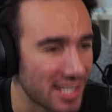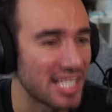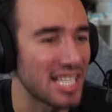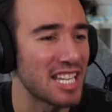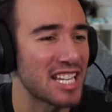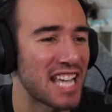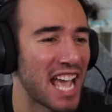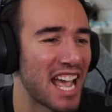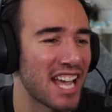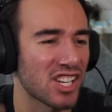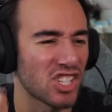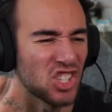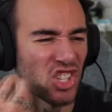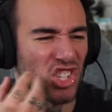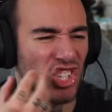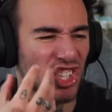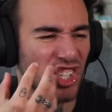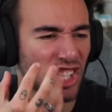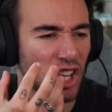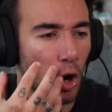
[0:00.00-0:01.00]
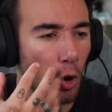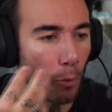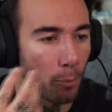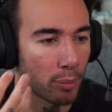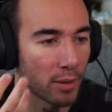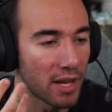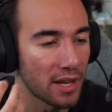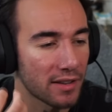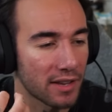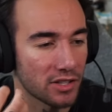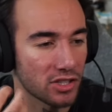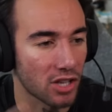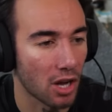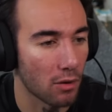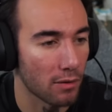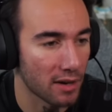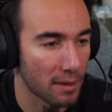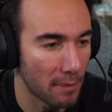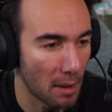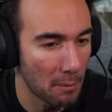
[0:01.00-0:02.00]
TK is the soap that's
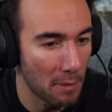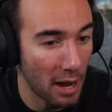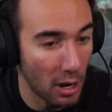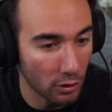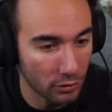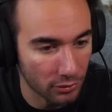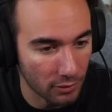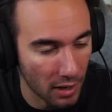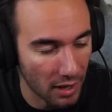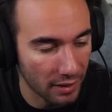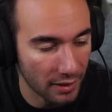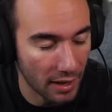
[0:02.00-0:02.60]
going in my mouth right